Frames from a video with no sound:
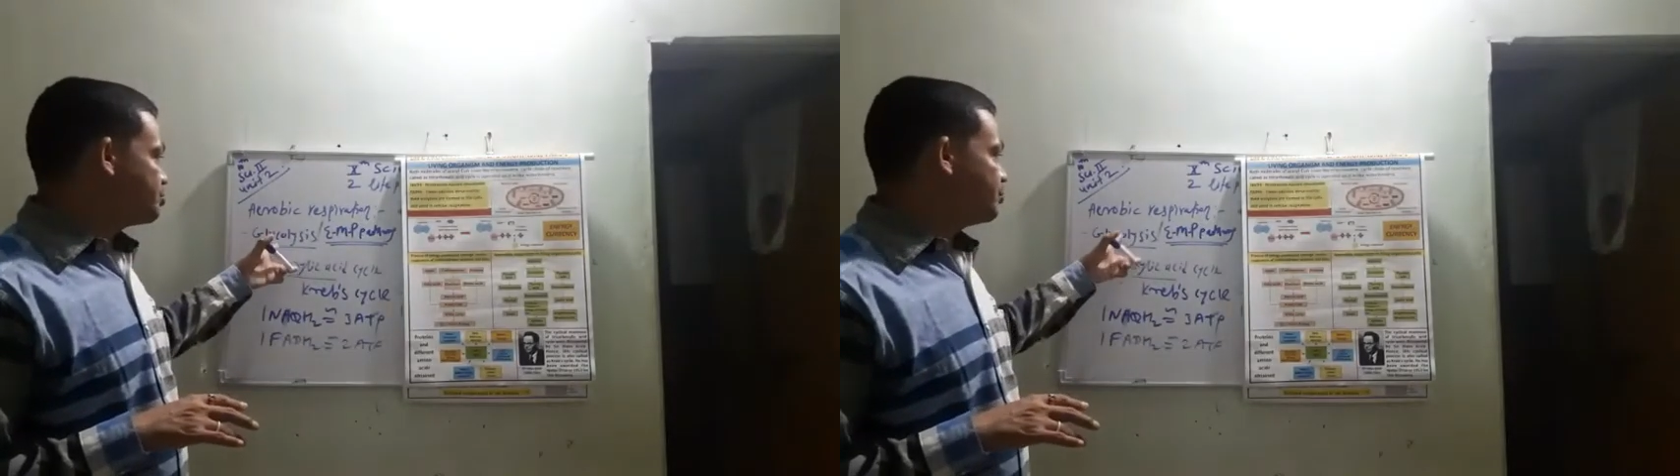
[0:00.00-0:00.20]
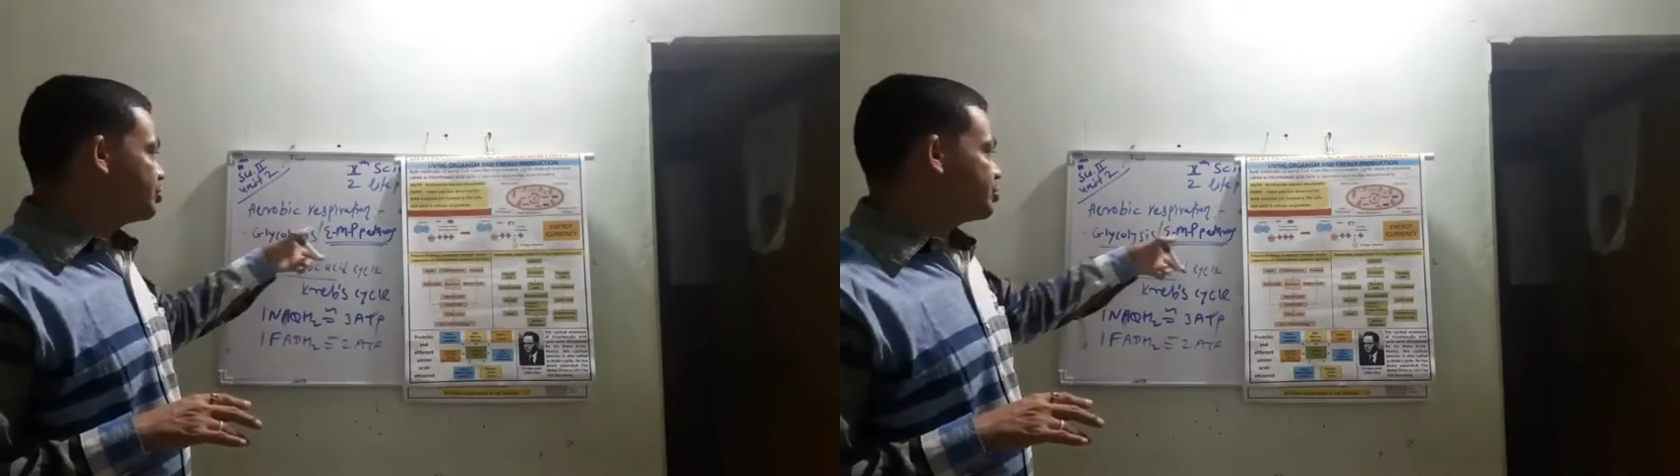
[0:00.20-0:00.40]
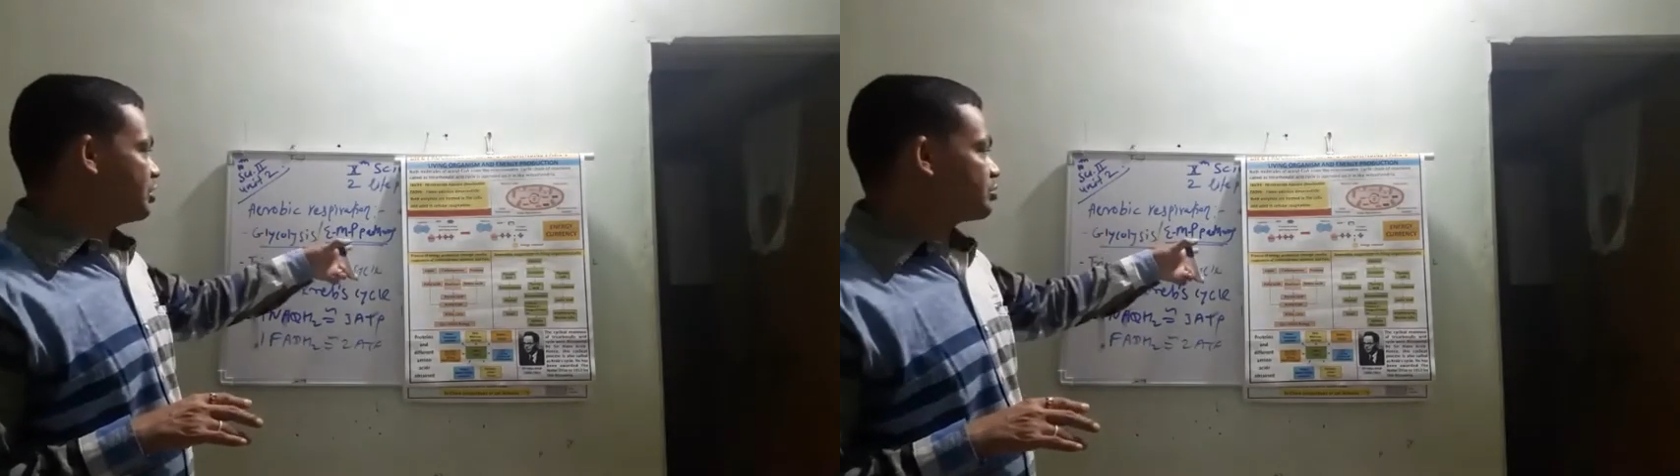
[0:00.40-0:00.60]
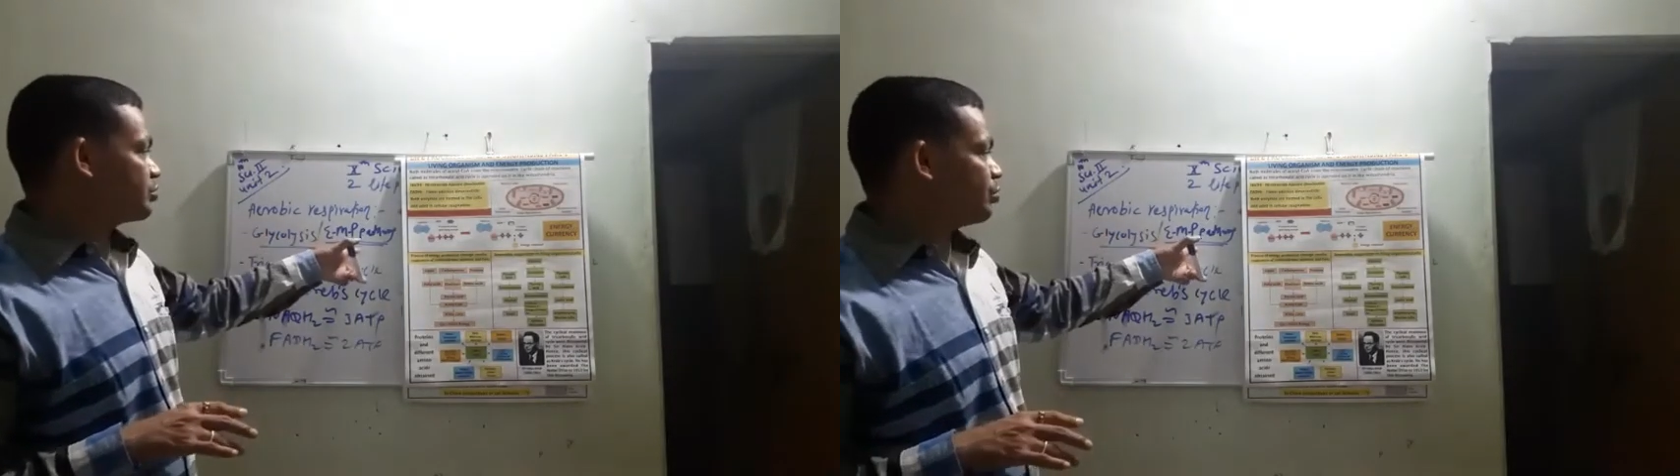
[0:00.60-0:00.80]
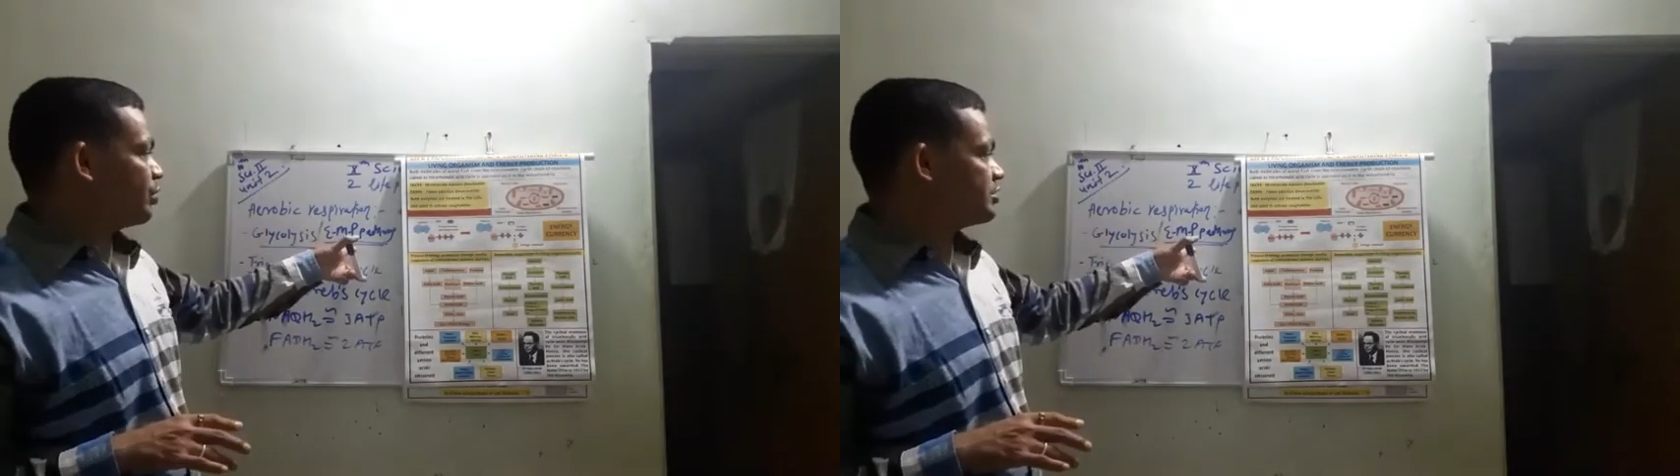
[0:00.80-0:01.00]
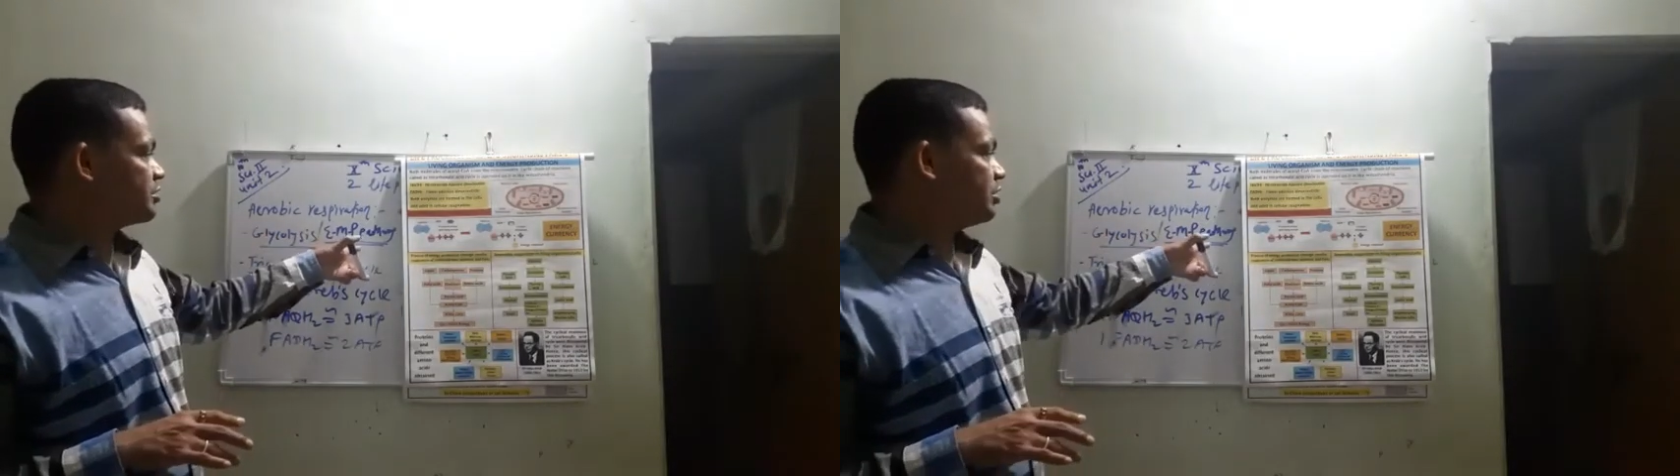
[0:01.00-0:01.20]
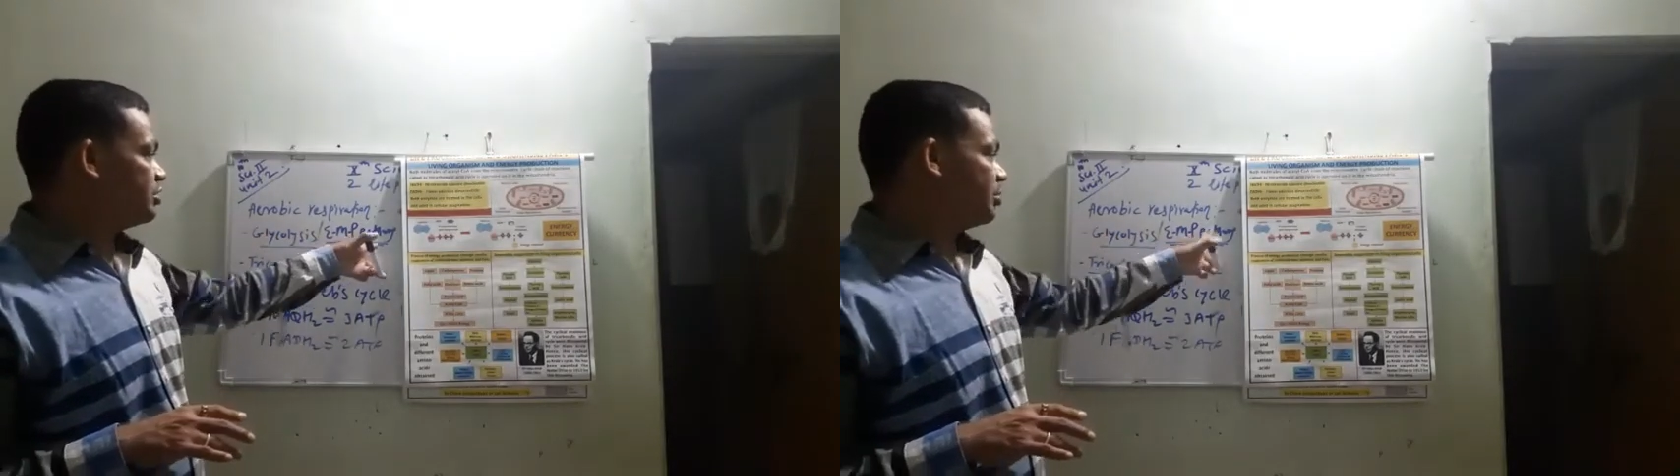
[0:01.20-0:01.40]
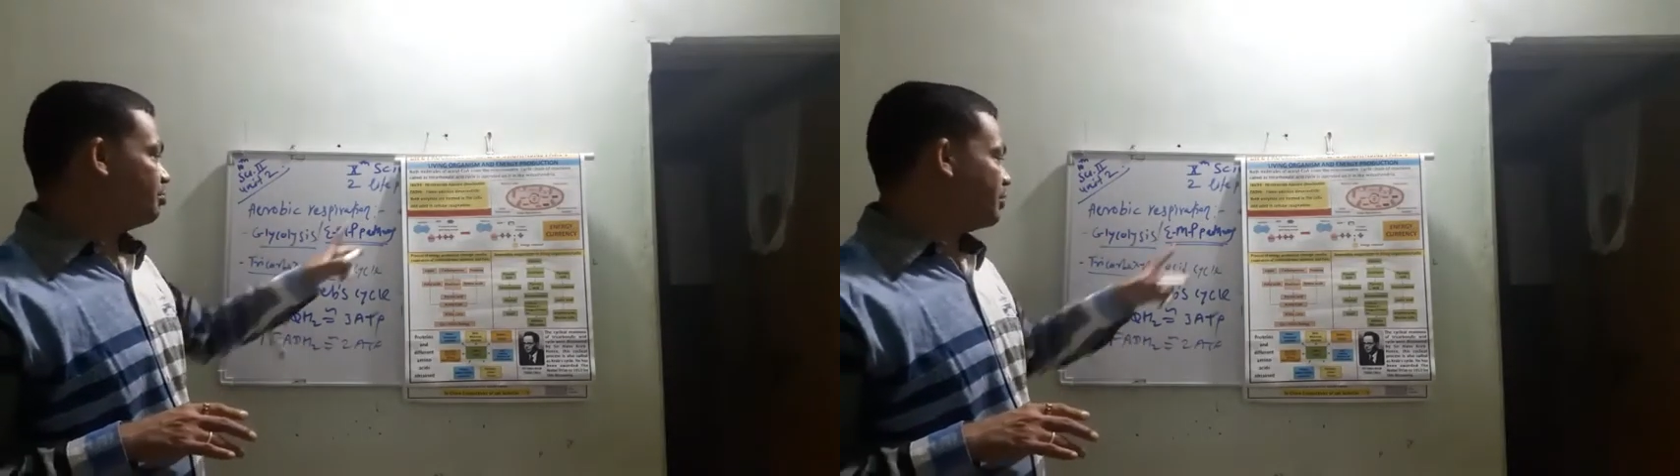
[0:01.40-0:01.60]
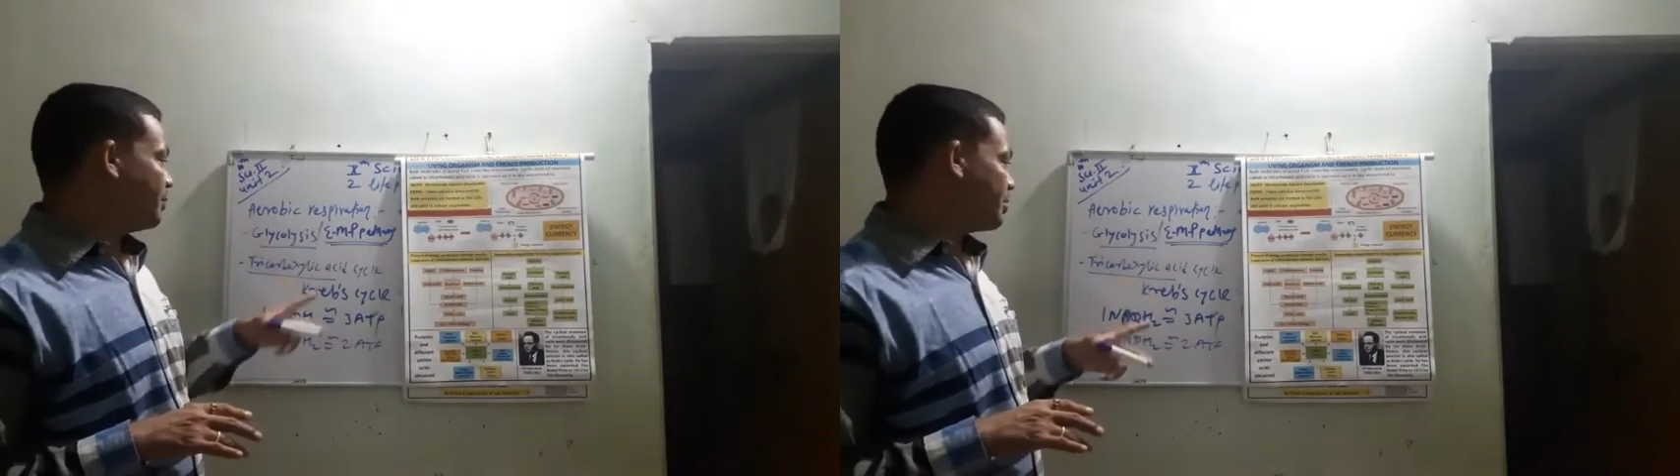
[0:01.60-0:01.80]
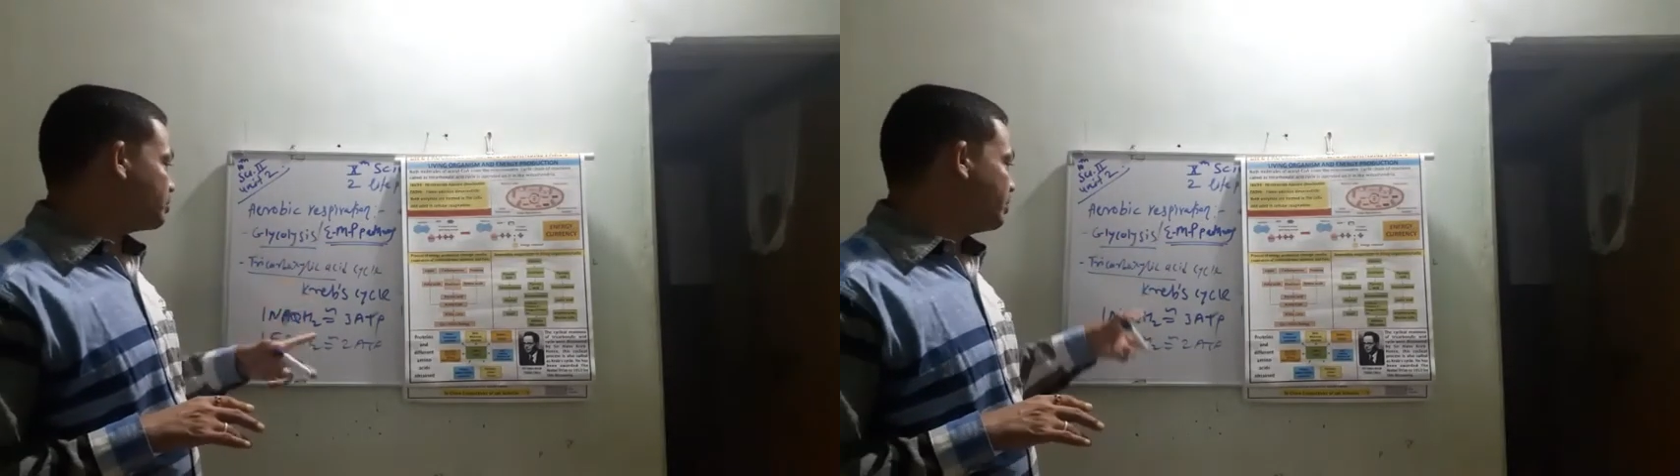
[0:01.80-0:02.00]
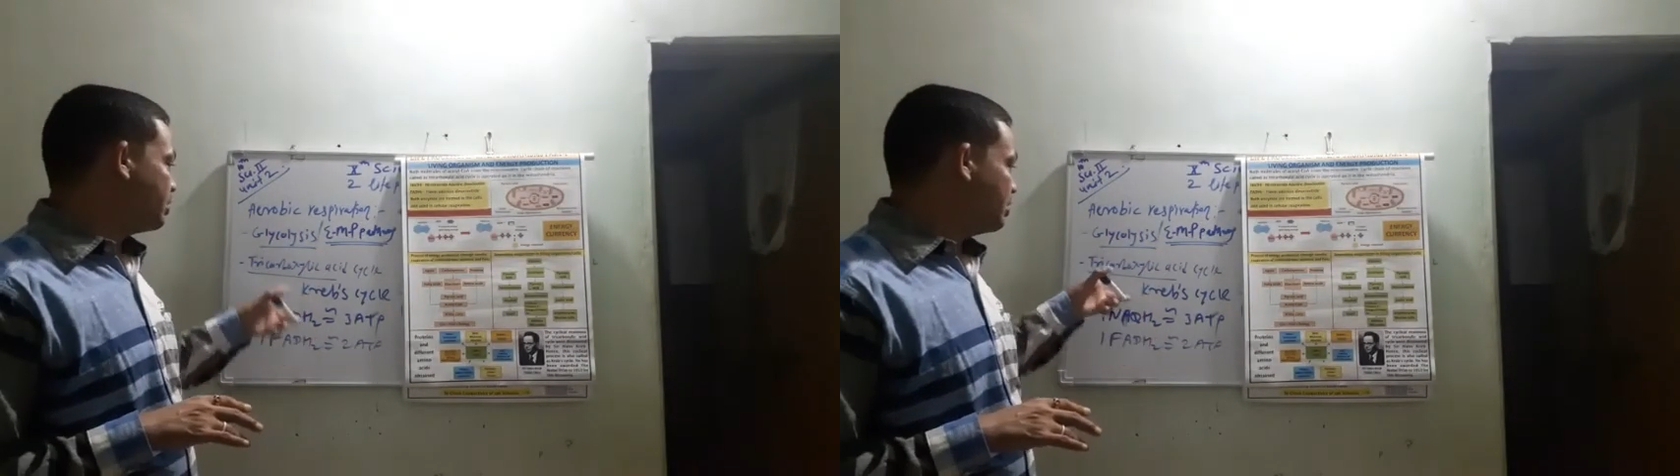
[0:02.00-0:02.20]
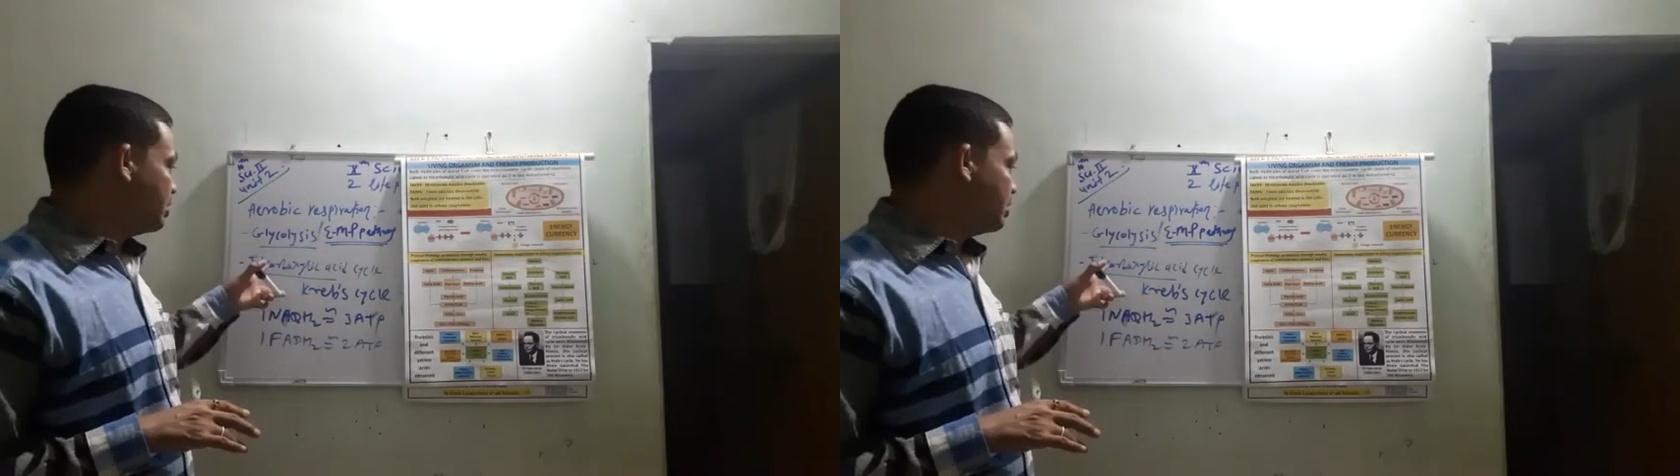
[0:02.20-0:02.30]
which is also known as a EMP pathway.